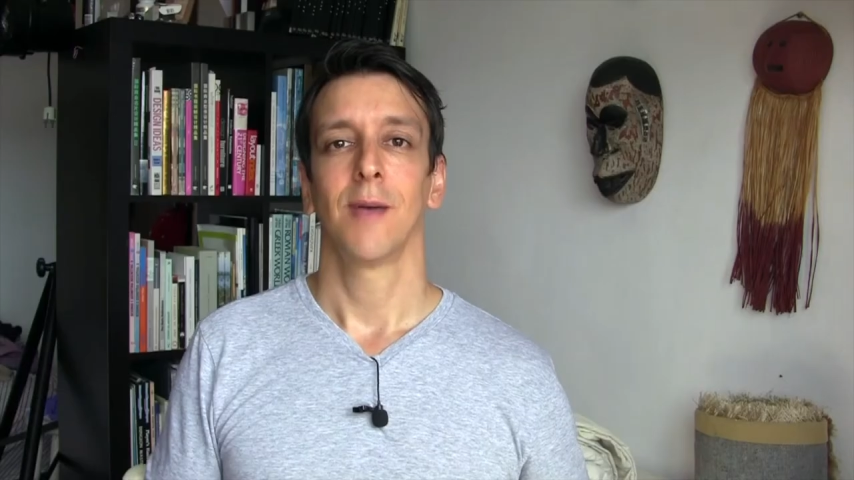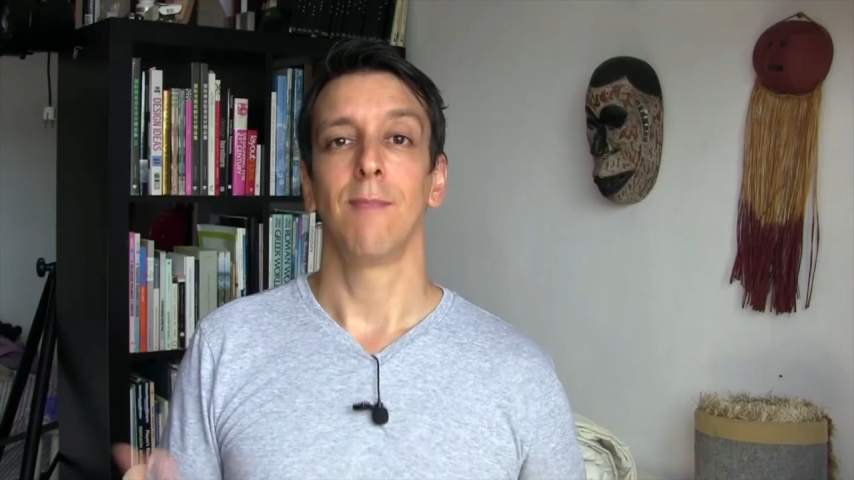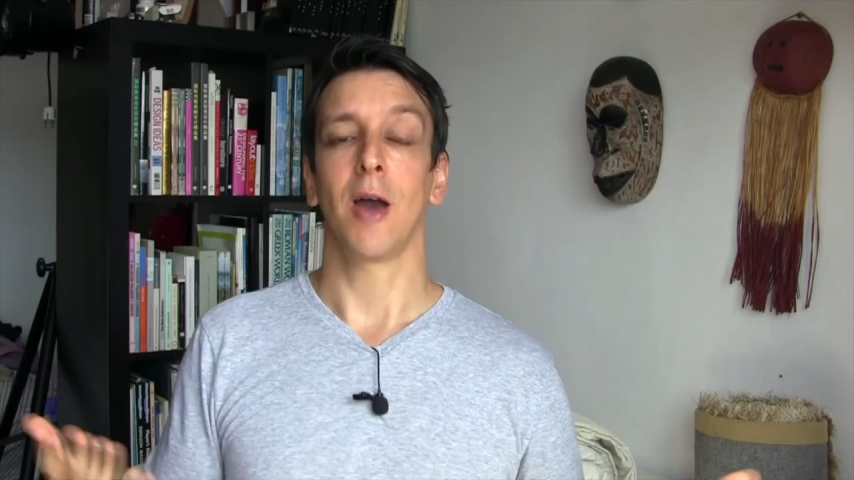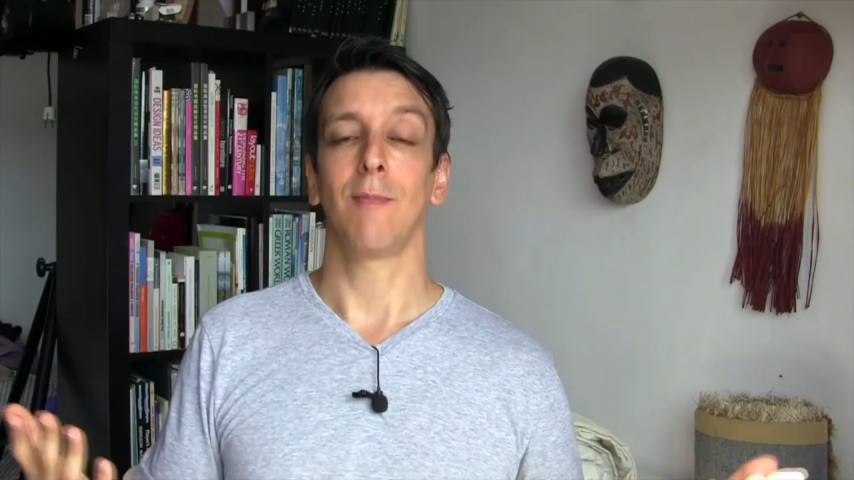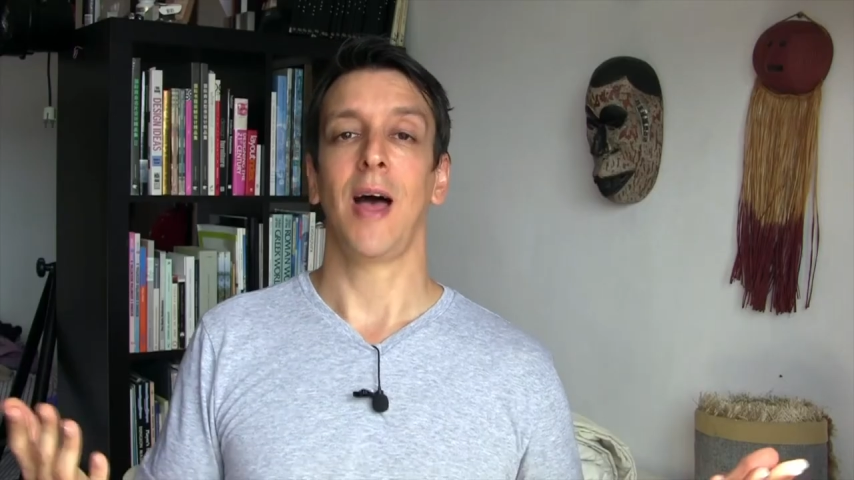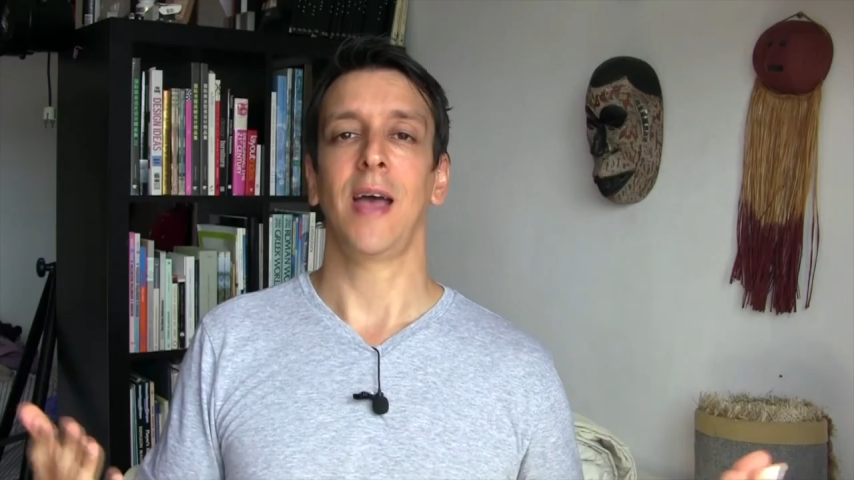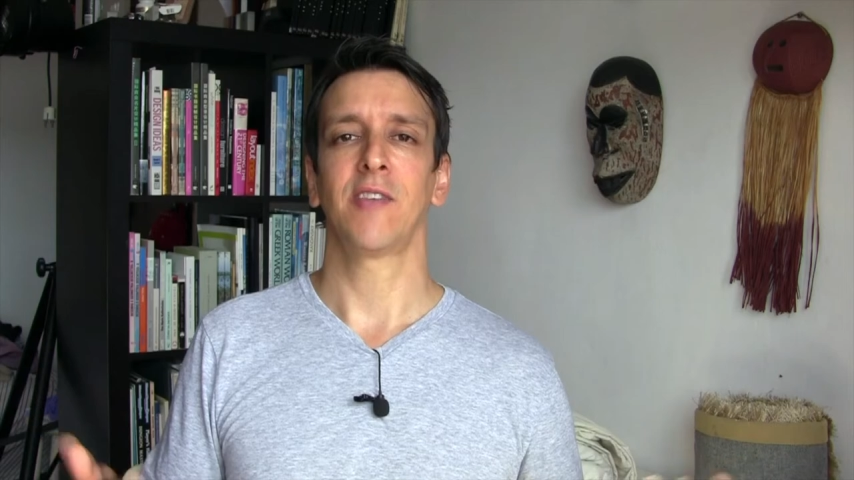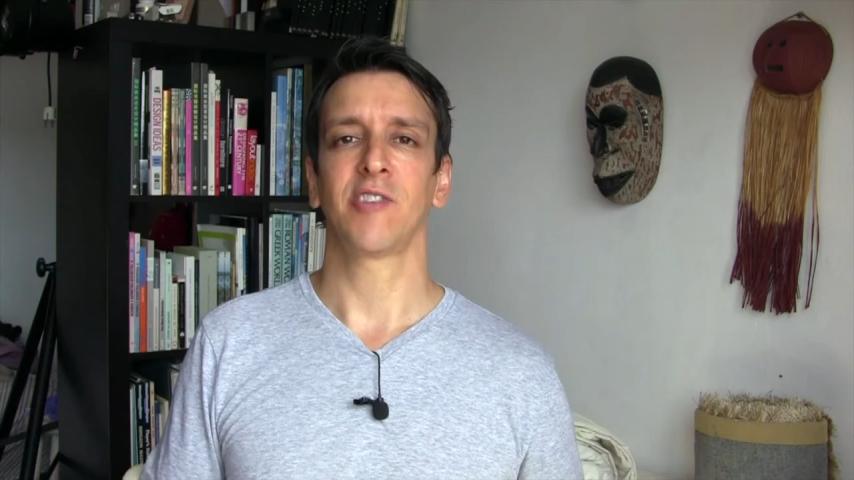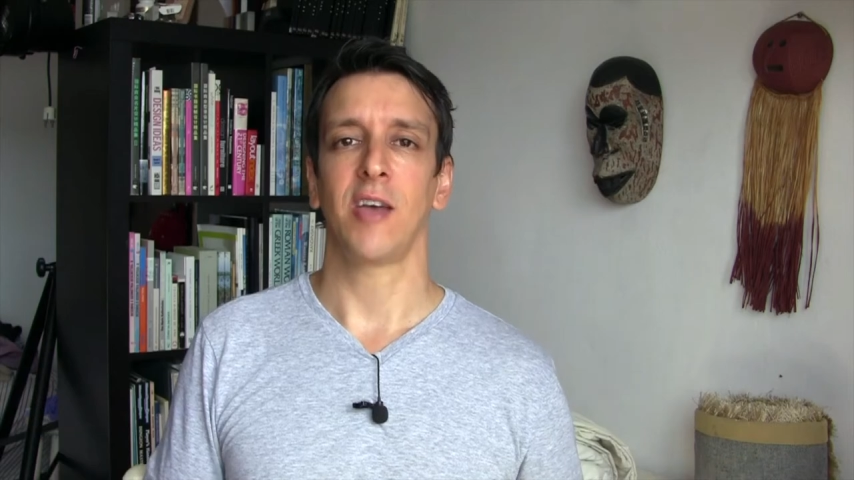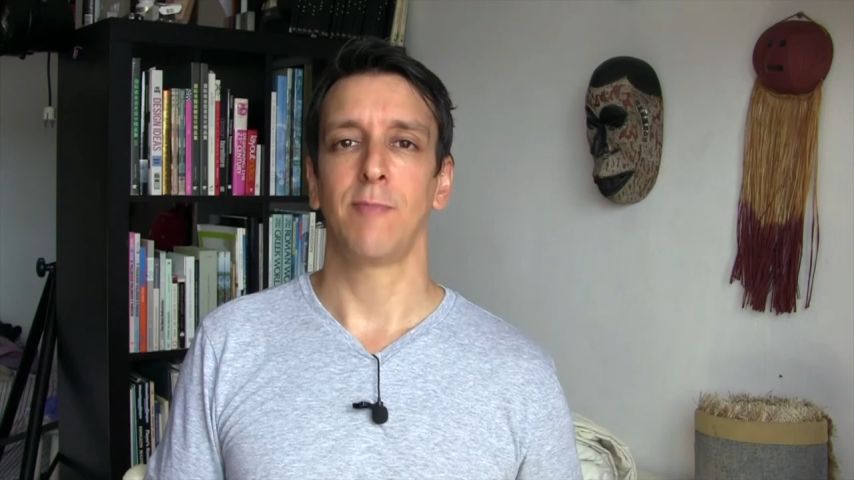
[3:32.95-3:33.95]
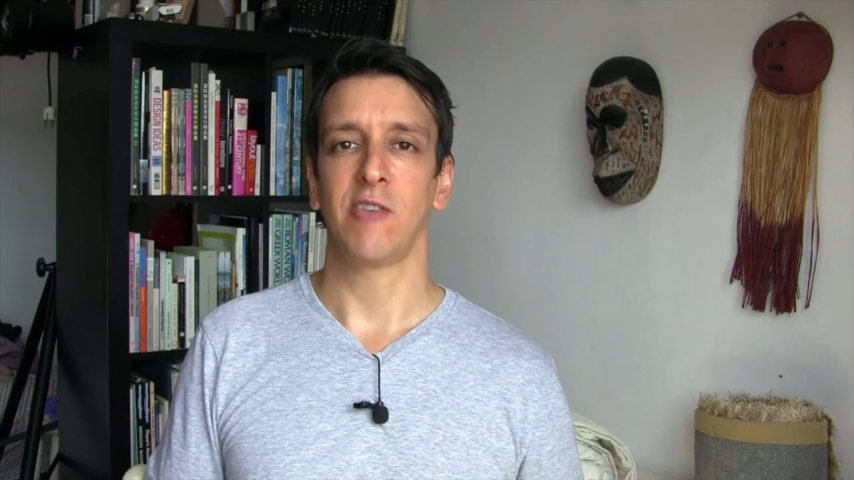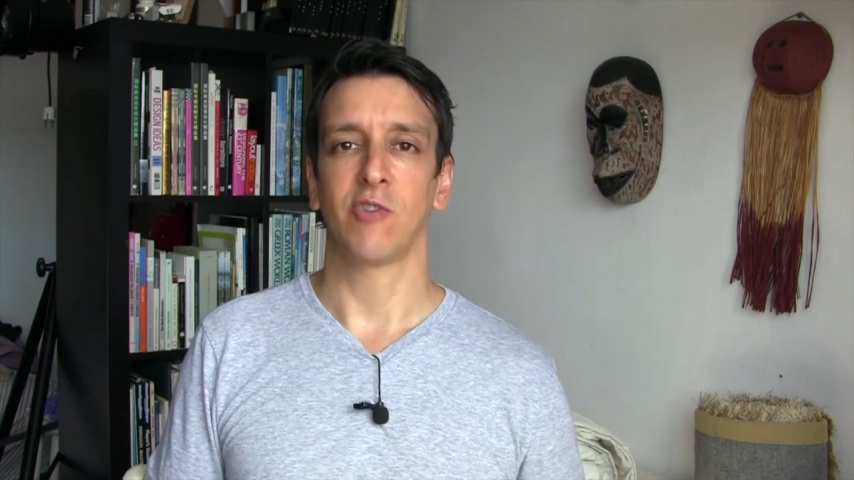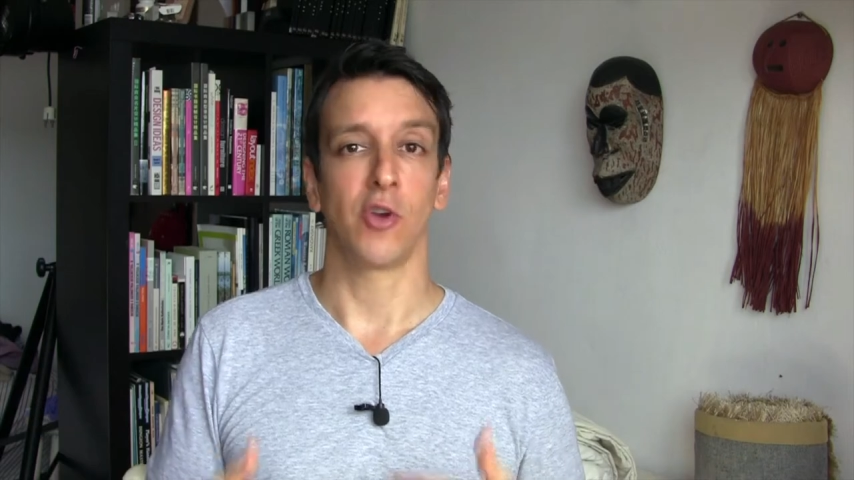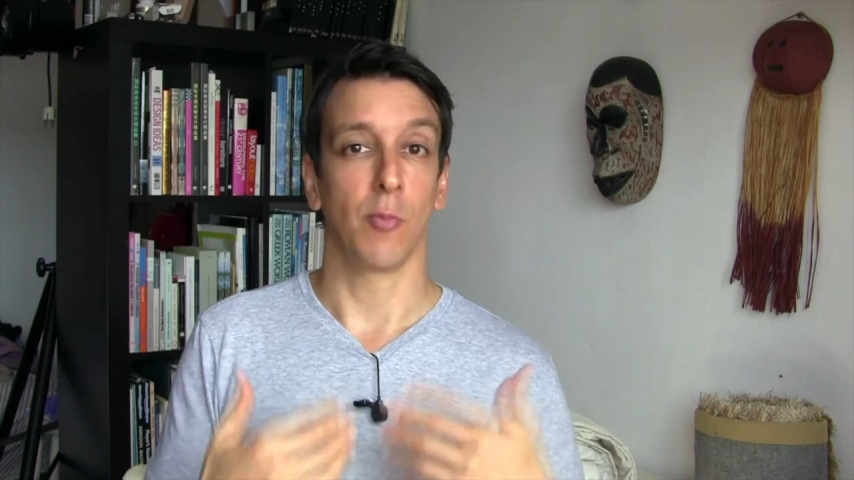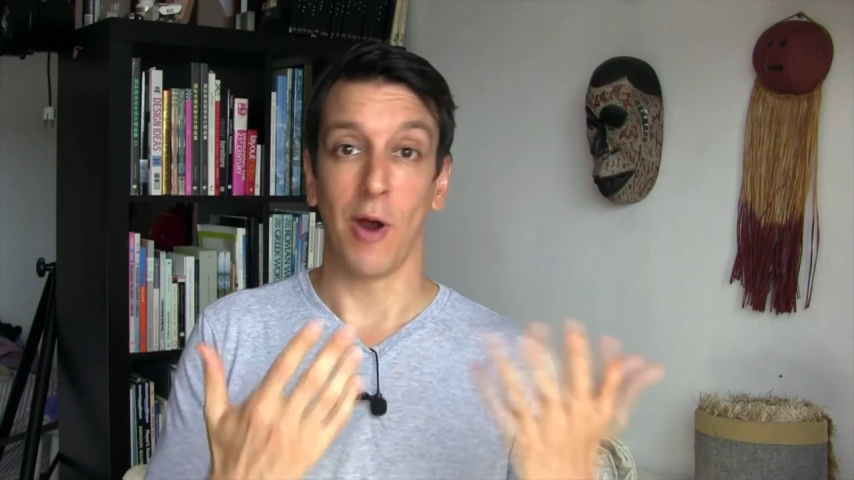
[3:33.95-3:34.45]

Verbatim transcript: Bottom line, decide based on your